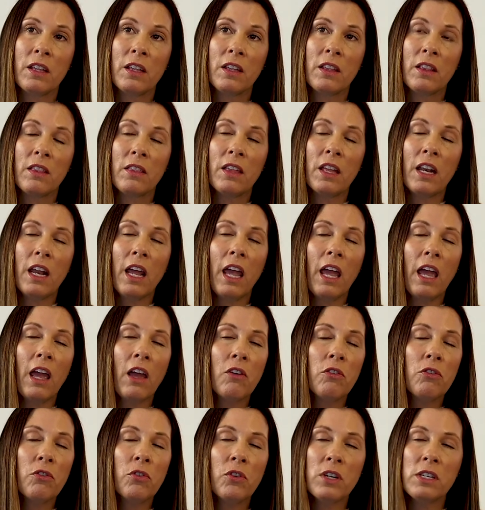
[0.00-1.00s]
That
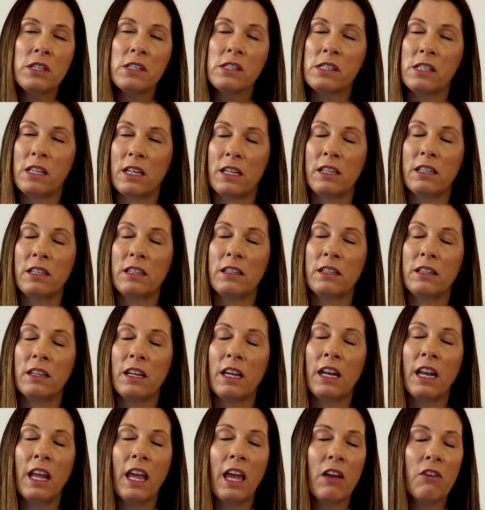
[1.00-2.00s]
every sin
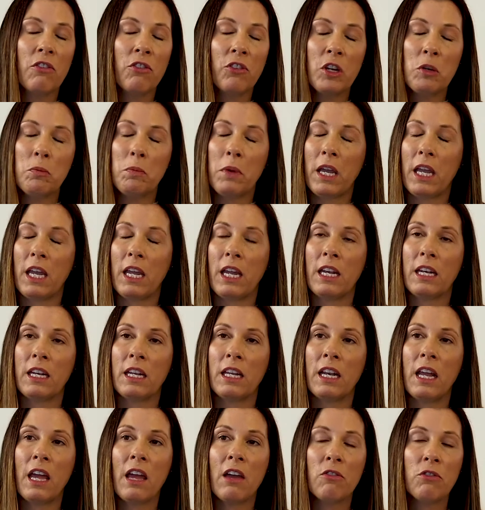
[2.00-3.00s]
and every pain and
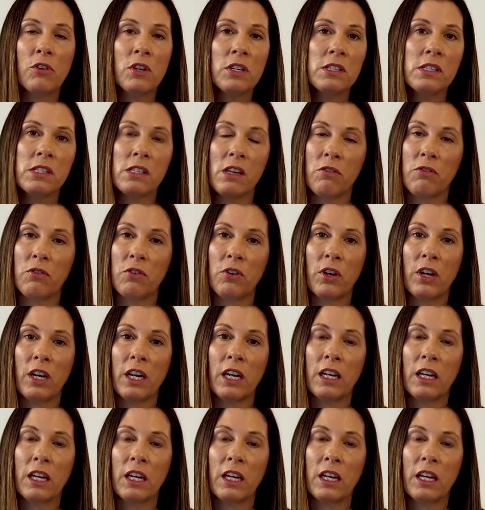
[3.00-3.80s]
every suffering